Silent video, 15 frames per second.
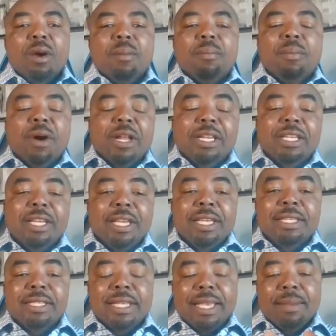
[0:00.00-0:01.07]
But
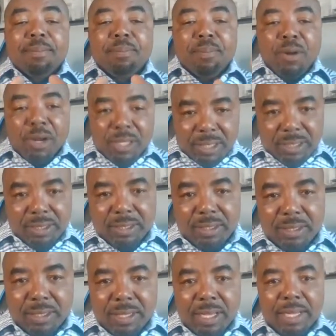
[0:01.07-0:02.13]
it's important
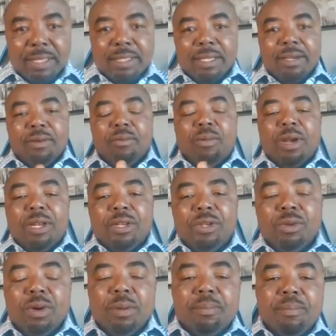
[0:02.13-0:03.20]
that when
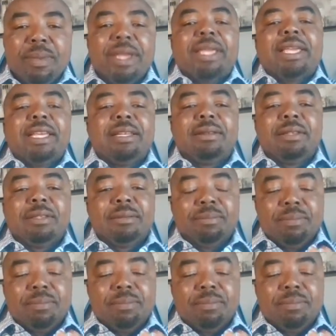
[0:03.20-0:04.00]
you are making